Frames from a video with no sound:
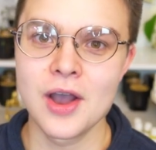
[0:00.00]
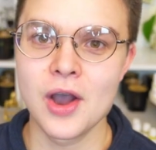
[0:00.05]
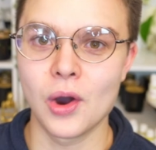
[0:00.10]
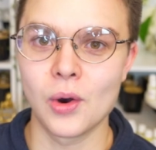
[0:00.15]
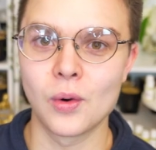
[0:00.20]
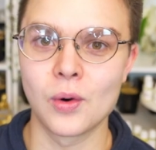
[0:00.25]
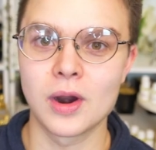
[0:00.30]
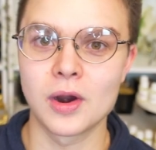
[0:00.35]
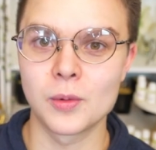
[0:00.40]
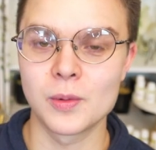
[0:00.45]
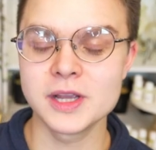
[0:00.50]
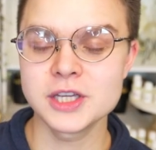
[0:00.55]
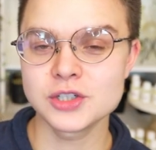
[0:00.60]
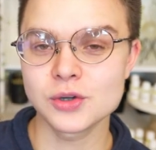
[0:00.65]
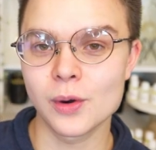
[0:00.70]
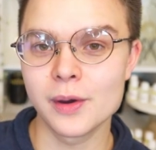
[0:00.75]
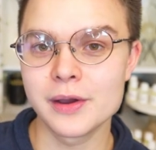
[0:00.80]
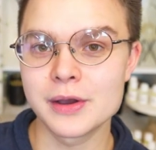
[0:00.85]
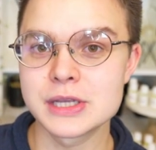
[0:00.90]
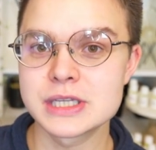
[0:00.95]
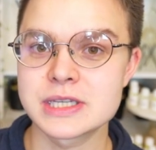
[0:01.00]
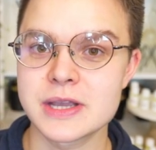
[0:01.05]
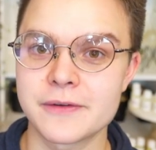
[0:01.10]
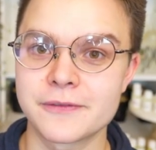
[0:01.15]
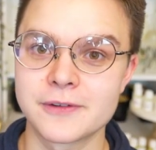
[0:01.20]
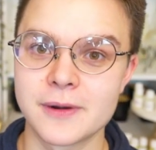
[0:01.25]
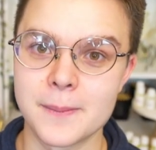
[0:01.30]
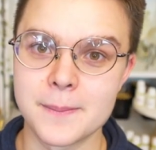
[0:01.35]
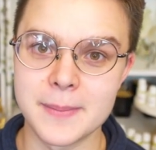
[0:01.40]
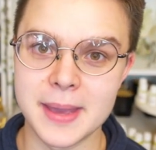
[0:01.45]
or which oils
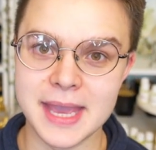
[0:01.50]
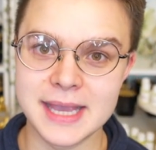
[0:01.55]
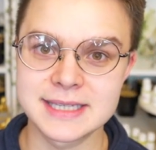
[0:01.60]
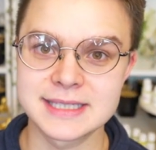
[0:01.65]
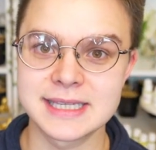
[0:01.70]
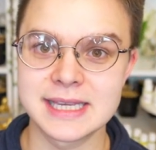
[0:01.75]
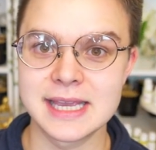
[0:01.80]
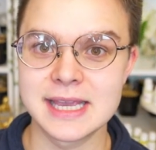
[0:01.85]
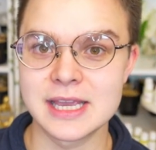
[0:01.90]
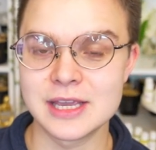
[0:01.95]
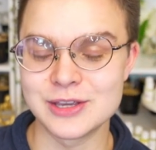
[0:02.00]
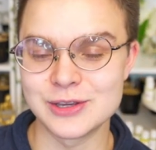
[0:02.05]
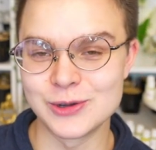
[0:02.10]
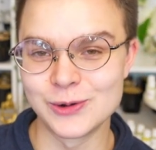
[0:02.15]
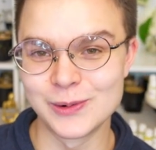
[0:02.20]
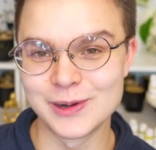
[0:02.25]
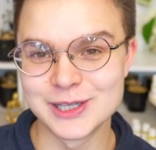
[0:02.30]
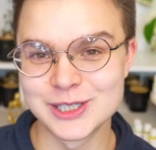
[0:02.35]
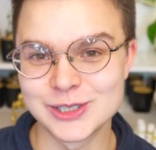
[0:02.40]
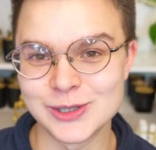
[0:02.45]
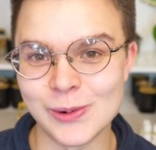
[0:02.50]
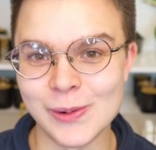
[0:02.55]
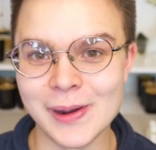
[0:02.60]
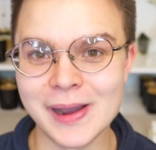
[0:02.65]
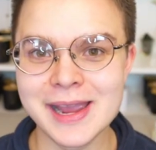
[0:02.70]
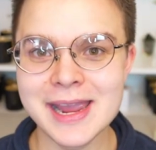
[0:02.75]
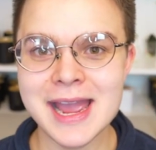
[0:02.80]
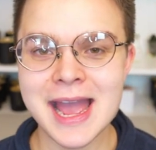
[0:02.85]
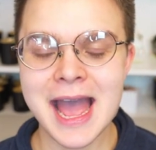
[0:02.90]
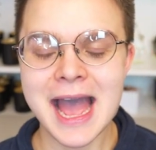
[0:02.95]
from Makesy you
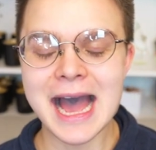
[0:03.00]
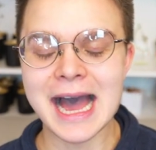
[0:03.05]
enjoy.